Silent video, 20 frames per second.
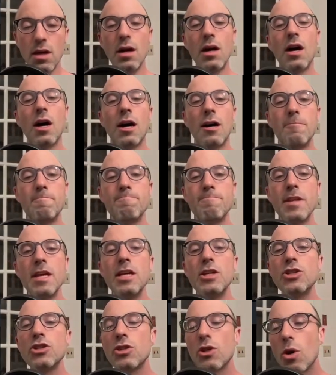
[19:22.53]
Um,
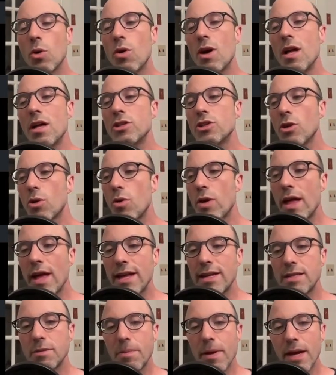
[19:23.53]
so so
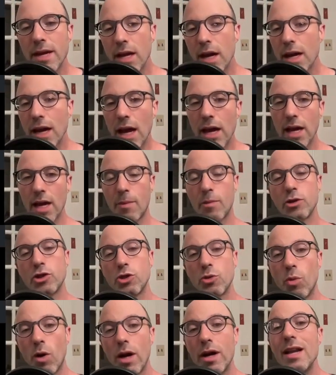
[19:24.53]
it depending on, on how much
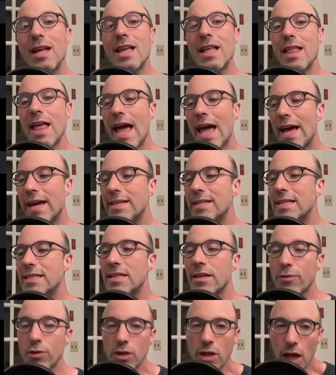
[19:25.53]
you want. And
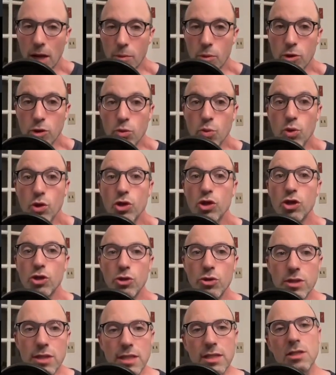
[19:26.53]
different libraries will
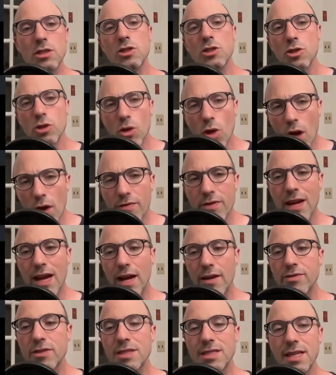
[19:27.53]
use these. And so you'll often
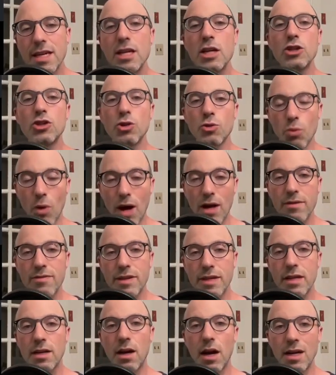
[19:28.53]
have to say
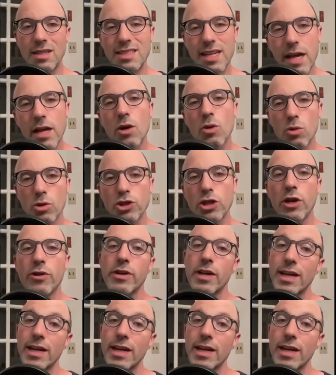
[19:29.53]
deriving uh, data or generic.